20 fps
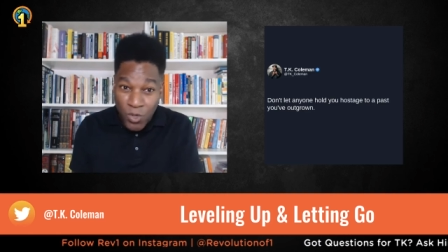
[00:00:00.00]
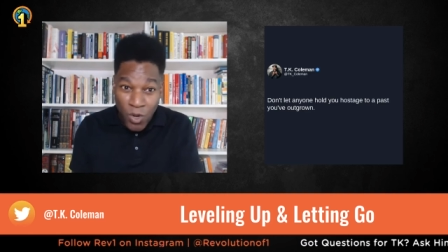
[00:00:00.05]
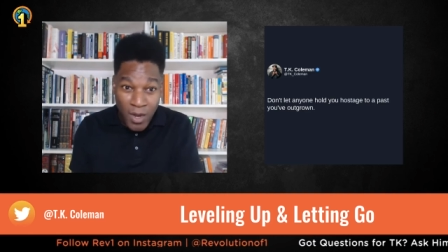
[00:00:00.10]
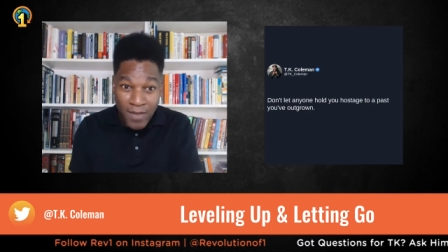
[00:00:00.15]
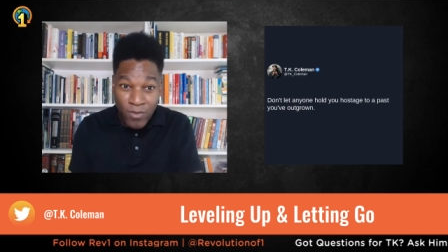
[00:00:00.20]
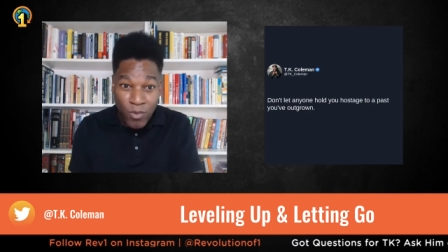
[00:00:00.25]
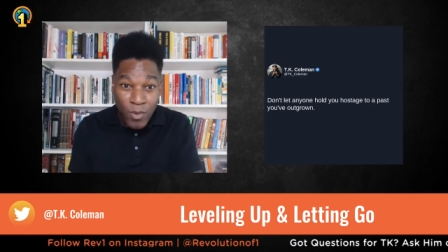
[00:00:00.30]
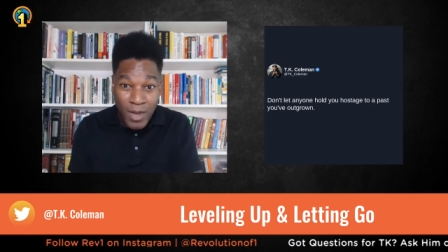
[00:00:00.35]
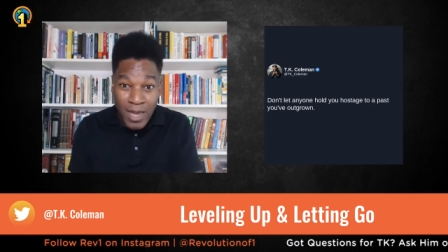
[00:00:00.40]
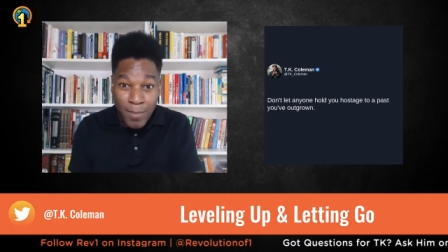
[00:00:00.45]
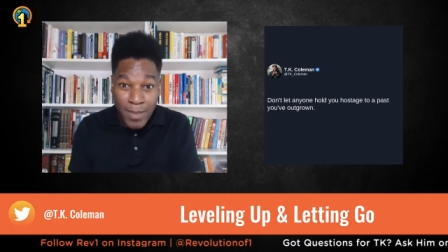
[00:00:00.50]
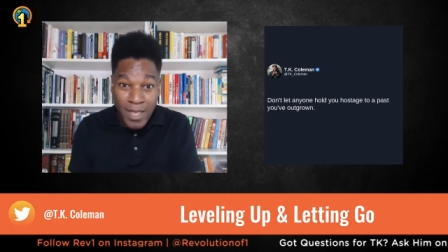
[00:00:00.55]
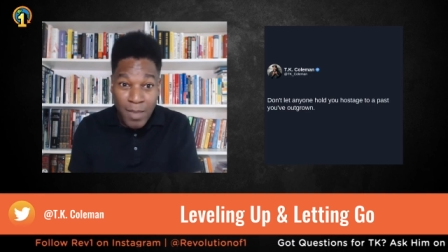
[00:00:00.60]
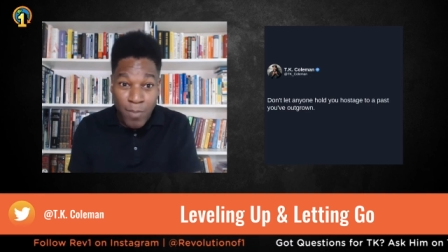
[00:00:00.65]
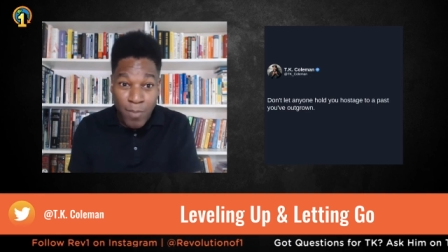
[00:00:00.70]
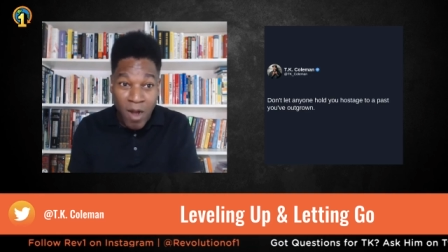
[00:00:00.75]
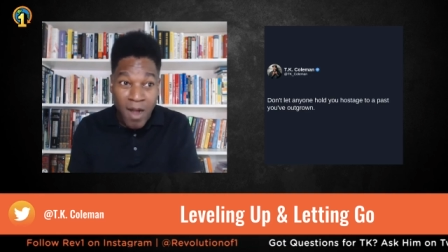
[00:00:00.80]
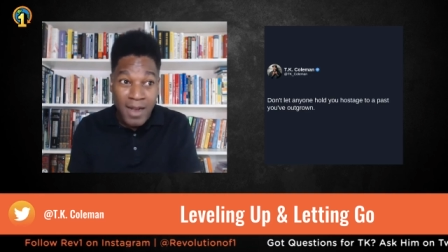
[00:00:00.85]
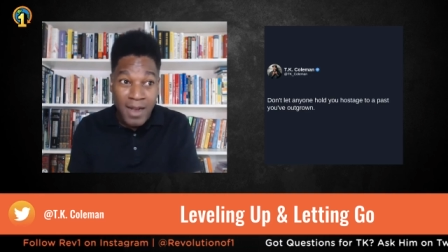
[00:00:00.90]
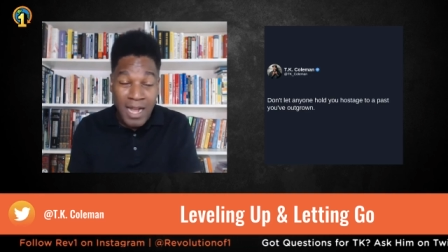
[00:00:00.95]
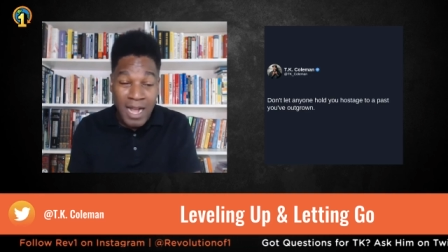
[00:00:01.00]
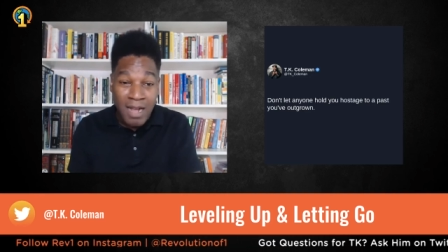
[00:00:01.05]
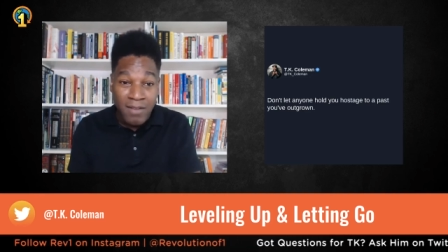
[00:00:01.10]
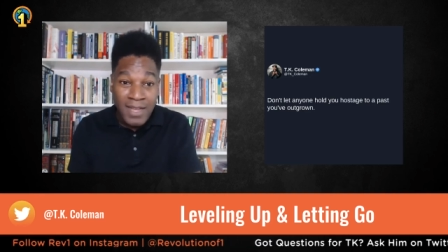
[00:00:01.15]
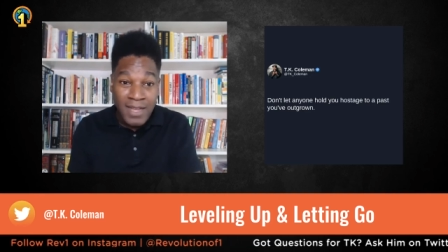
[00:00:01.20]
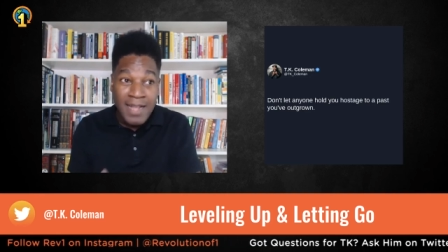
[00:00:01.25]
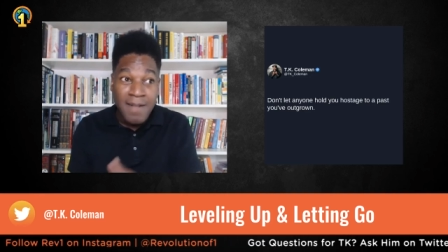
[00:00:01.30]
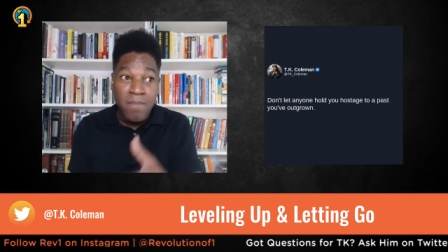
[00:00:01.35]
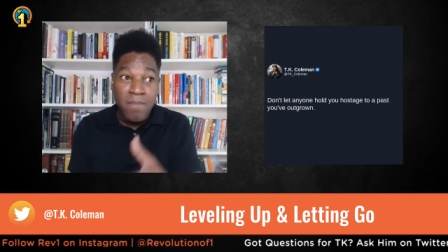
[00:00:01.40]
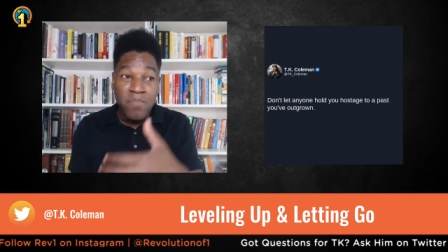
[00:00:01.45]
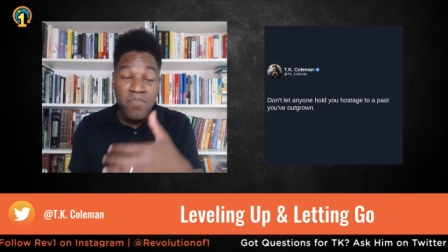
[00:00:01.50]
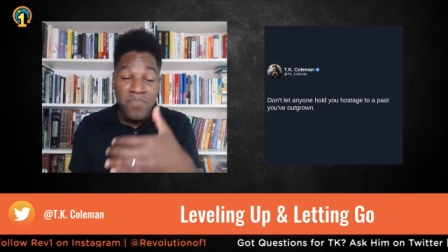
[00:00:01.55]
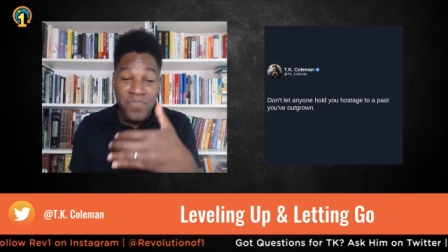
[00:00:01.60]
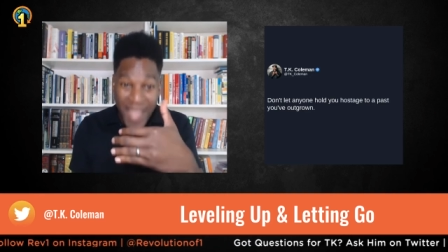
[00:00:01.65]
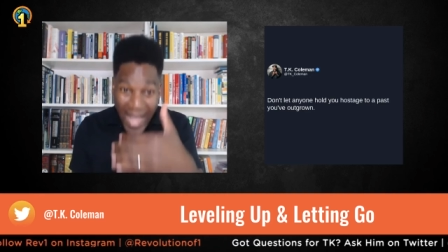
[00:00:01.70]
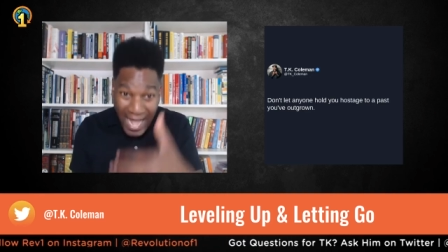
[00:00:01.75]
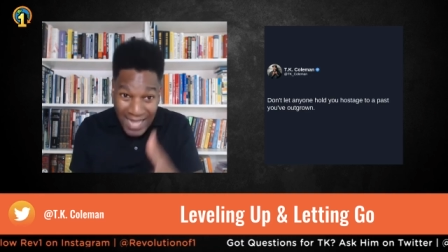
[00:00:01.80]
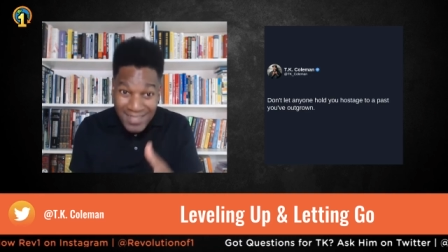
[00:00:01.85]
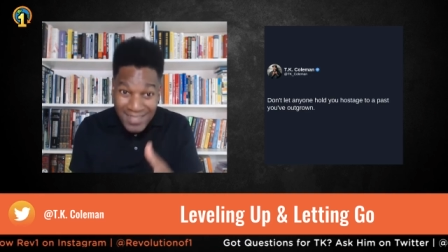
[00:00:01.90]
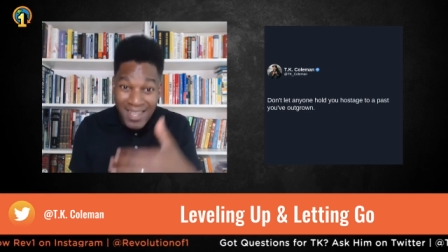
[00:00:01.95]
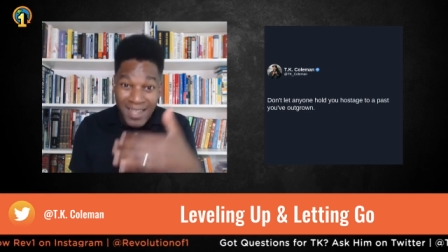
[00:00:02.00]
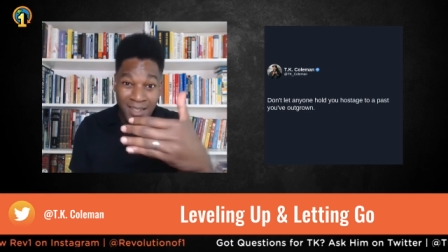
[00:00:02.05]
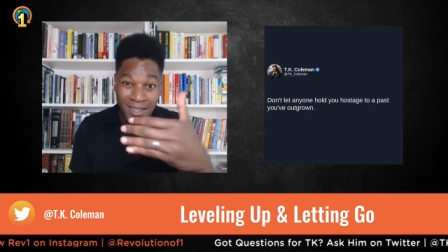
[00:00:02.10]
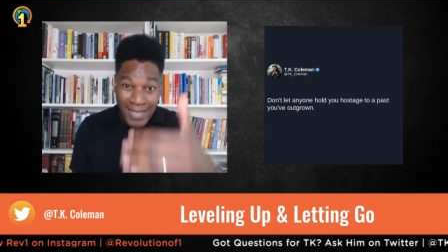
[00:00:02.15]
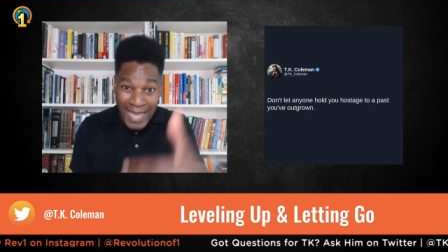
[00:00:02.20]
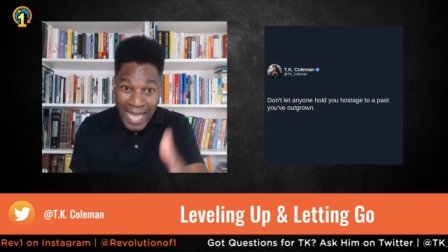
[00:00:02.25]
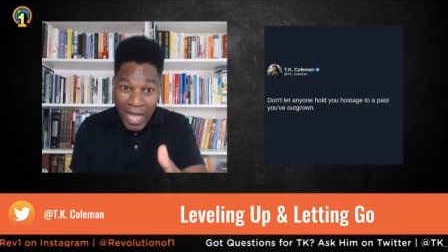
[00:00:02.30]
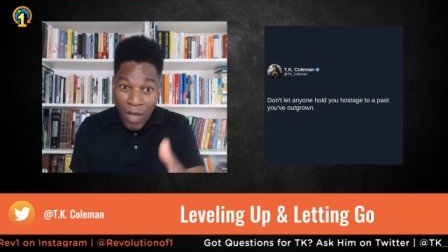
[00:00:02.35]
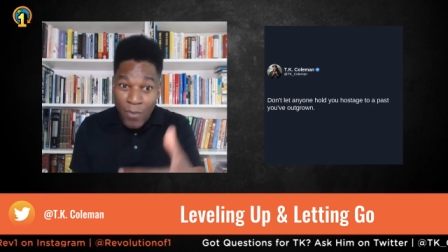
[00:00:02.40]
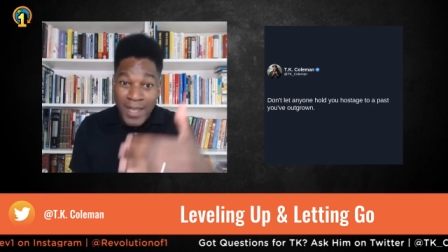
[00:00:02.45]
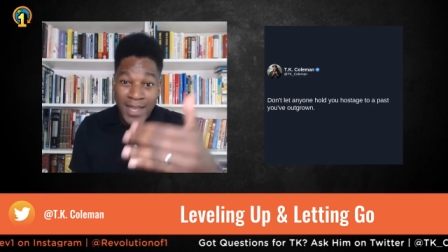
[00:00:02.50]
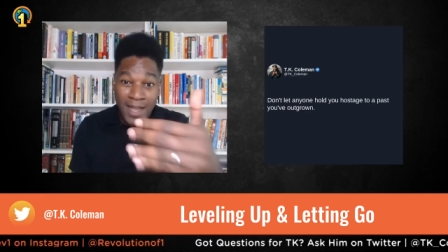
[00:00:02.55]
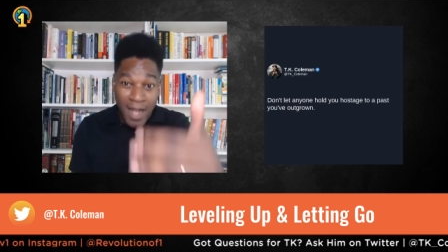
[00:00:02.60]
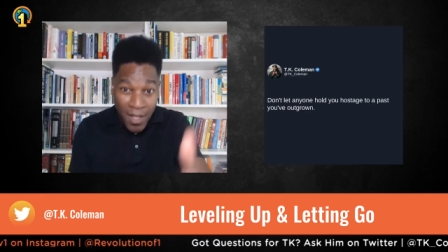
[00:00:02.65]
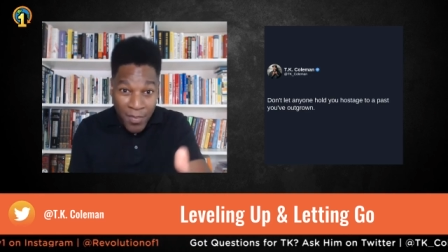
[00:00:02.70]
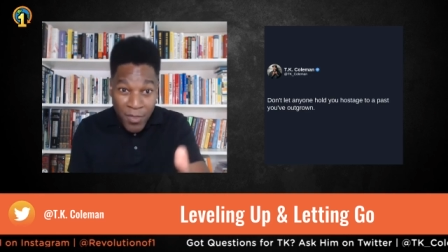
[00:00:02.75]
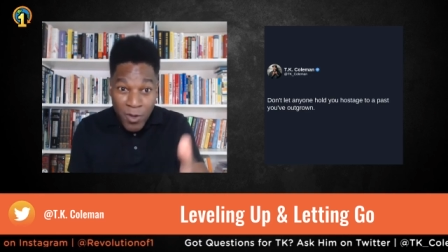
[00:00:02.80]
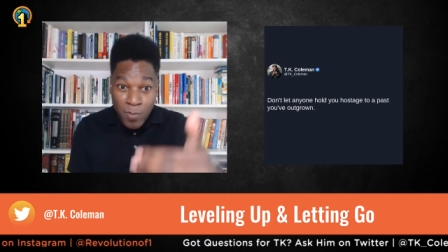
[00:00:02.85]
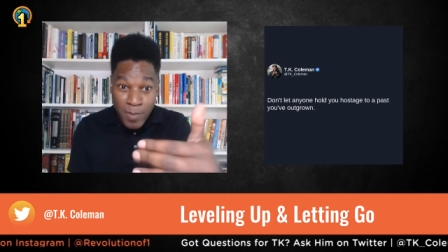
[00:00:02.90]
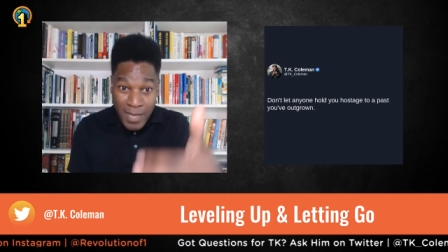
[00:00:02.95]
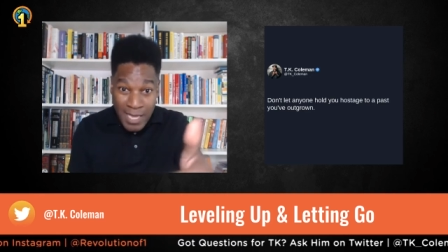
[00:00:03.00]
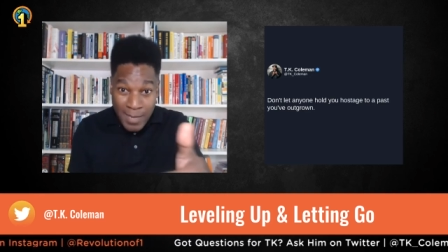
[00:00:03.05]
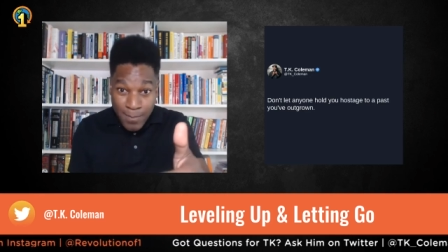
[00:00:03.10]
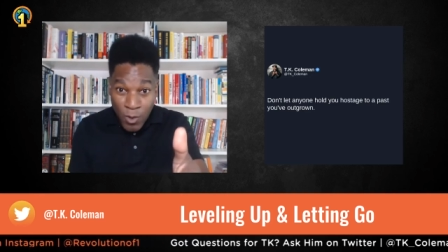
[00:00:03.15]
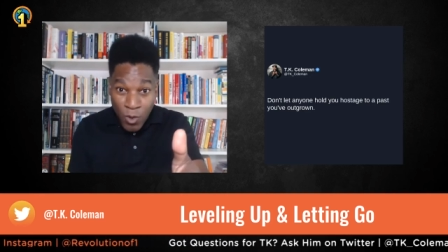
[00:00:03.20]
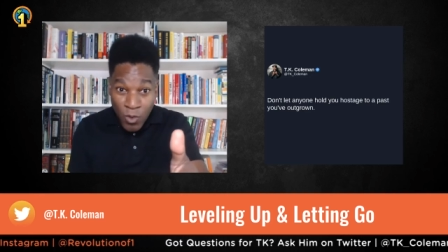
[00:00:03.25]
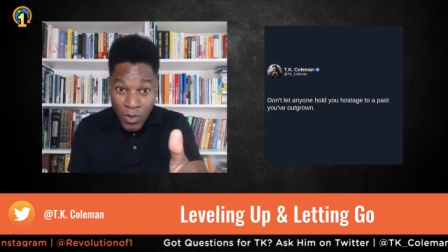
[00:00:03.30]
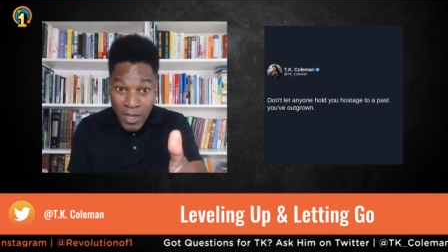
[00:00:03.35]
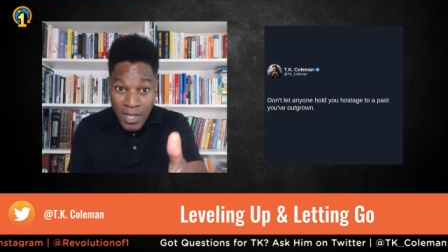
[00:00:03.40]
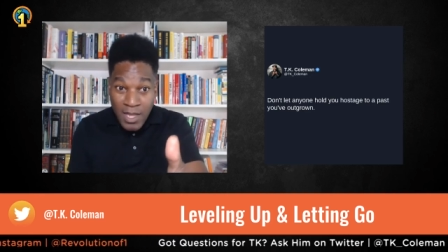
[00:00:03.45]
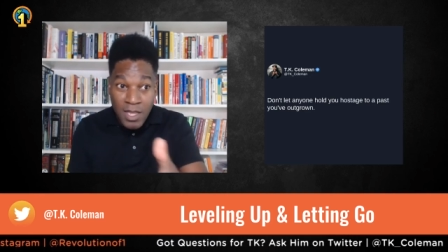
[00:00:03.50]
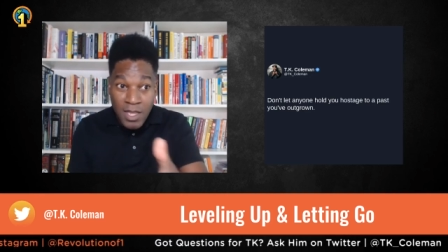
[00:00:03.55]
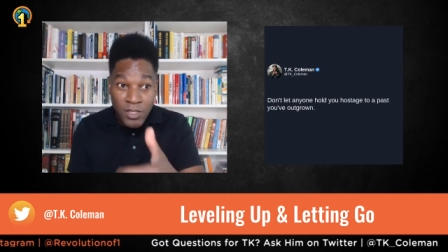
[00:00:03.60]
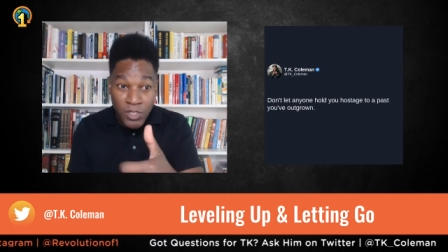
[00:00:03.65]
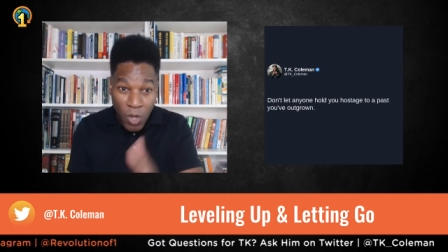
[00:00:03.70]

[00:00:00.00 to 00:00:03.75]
you don't even want to be a part of. That's allowing other people